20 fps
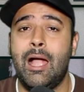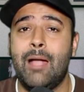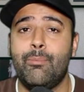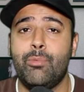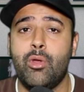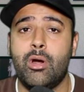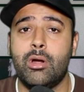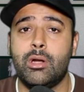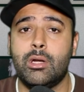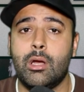I'm
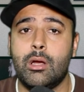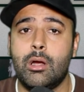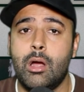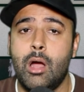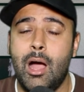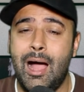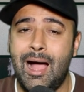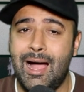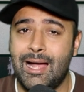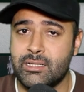not
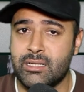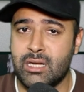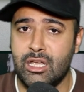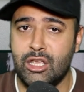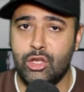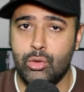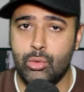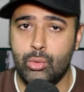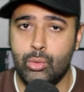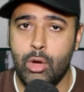
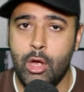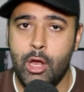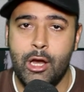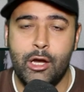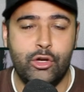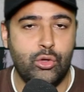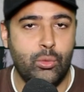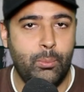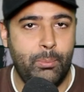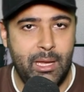asking you
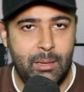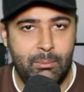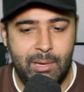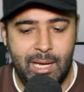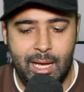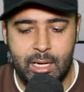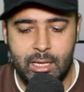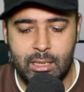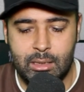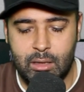to pay
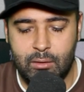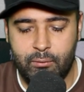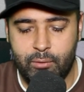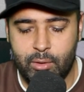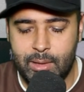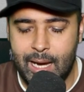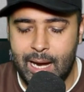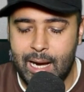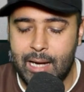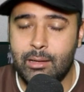me anything
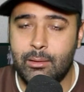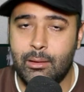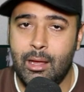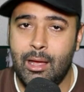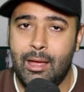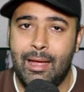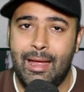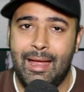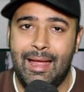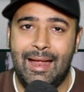for that
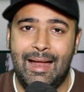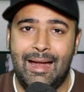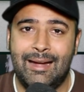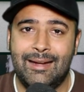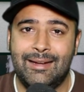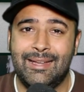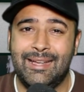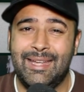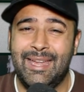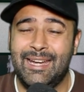
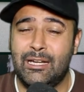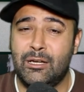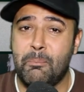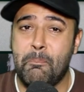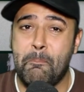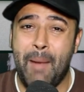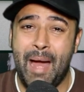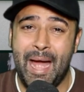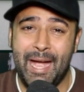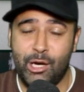and it
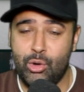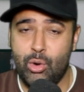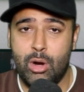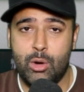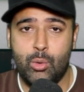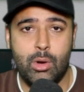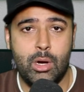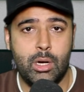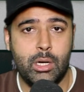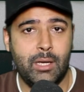might
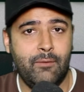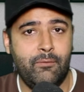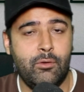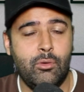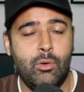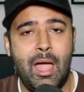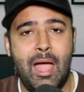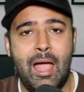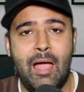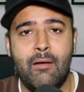not work if
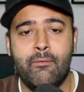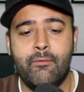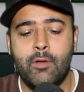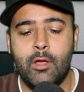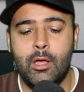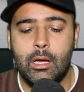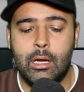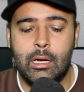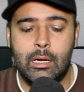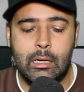you have
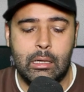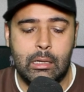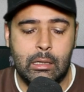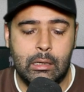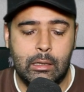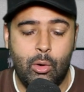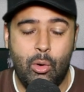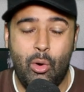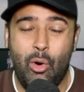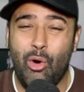
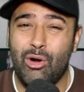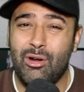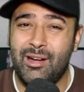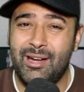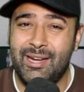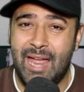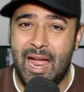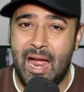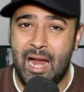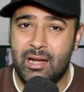uh,
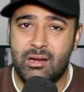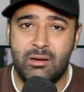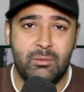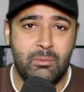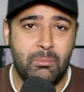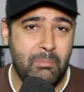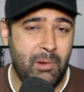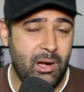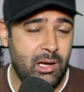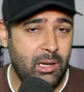already added
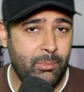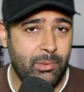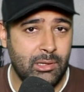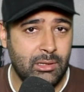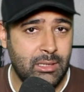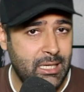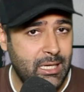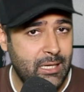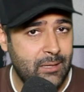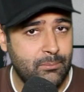multiple
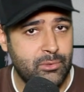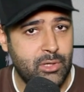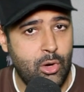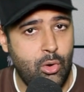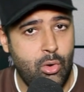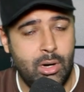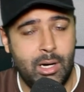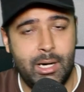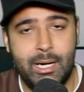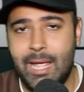themes and
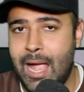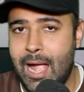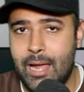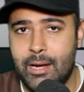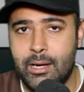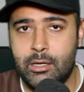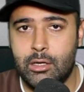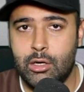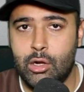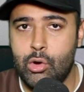already
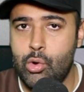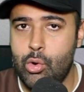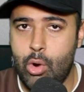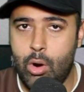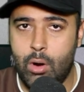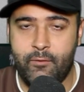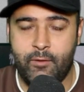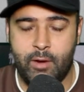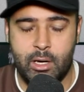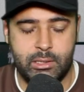added a
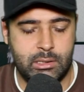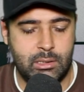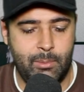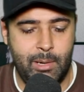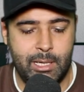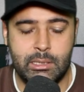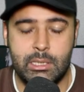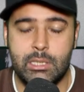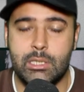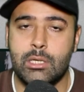lot of
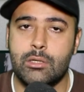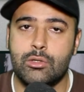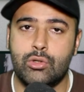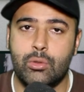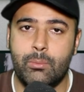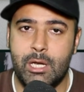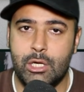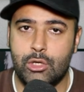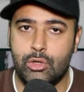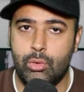customization
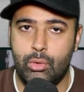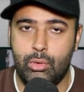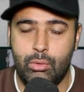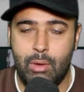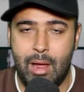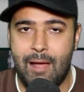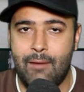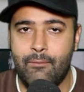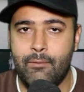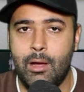so make sure to
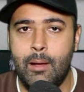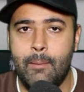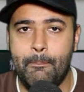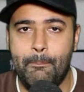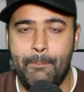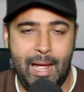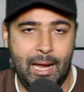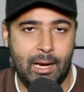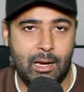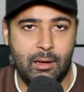have a
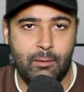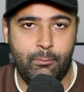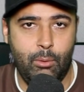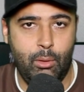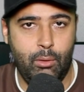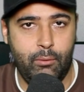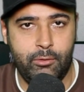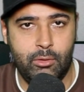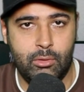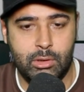backup
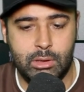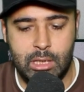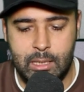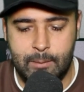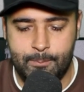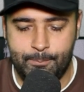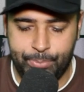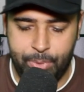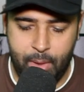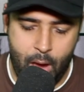of your
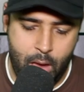theme